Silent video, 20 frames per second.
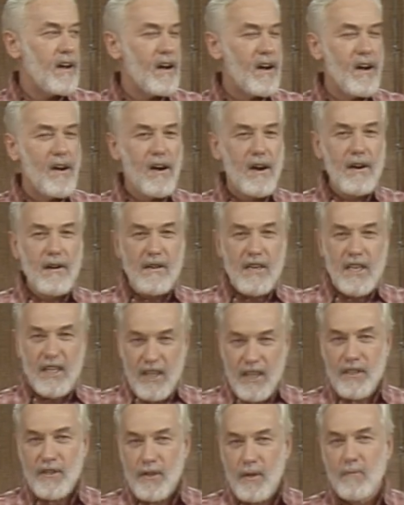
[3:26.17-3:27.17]
our
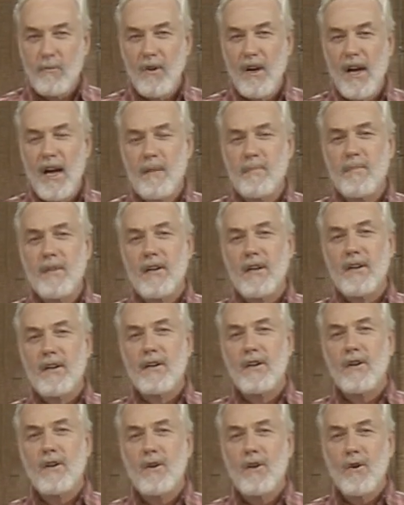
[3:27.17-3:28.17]
custom rod
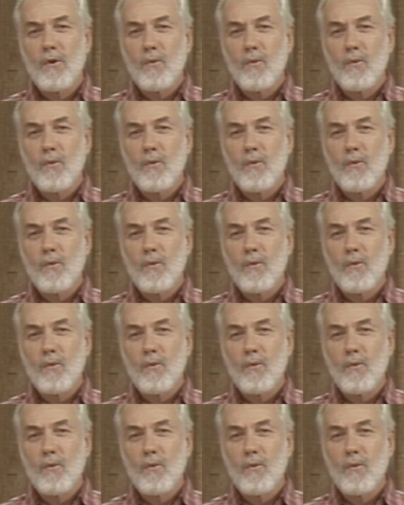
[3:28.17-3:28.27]
builder